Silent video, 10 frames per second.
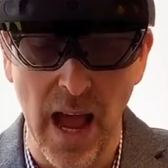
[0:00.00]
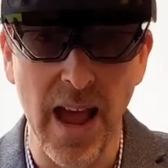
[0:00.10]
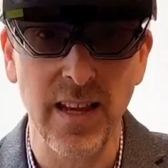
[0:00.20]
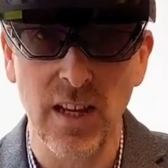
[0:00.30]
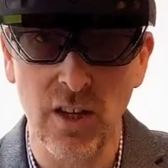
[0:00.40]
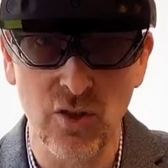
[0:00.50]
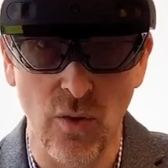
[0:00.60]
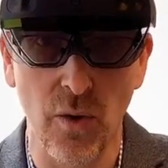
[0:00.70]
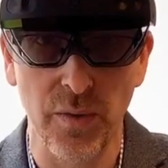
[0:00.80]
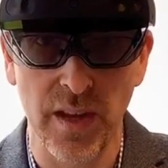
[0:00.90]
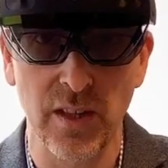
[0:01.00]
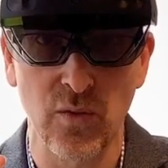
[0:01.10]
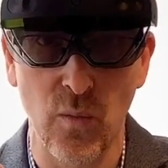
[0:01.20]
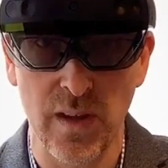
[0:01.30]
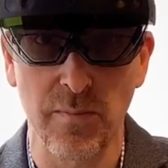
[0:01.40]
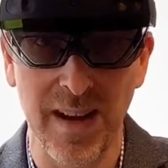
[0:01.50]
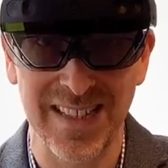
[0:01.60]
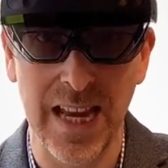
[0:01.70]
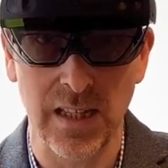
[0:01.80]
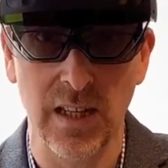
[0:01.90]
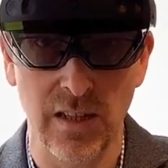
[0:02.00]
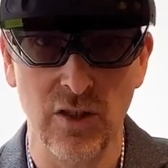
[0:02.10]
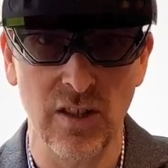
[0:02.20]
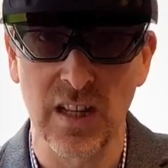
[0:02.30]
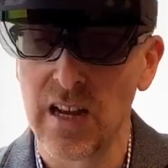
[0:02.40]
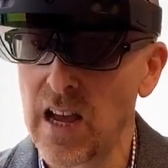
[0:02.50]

I can control things with my 10 digits.